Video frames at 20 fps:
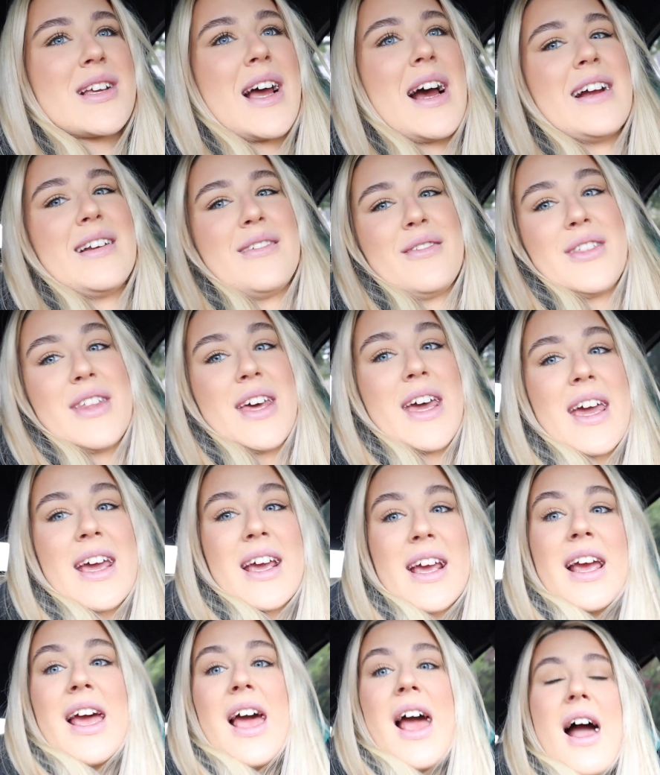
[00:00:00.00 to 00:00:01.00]
kind of
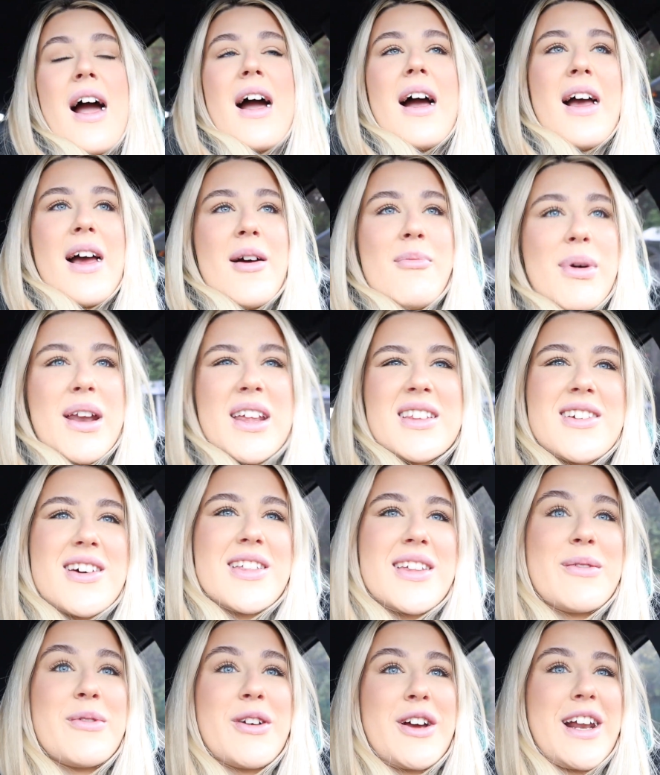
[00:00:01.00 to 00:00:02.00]
thing, but I
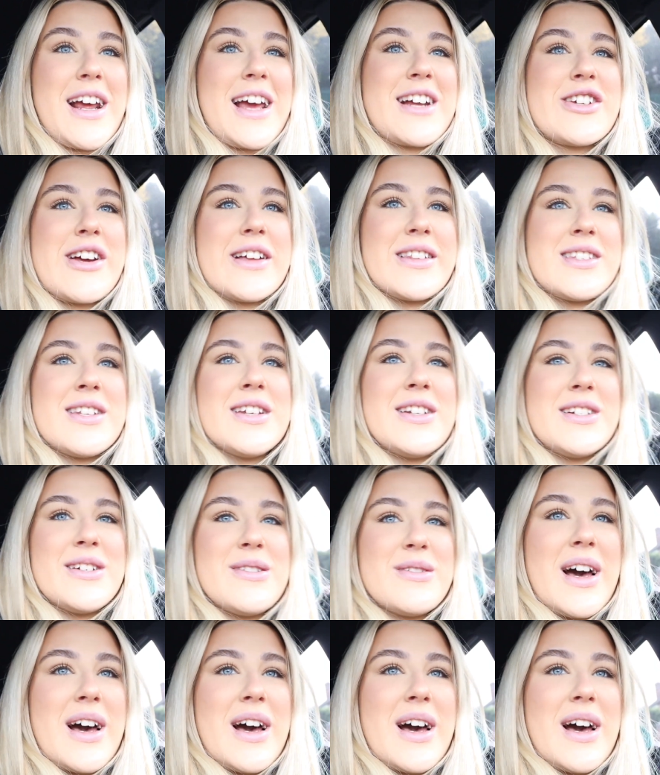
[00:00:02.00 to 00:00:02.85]
don't think we're gonna get a chance to do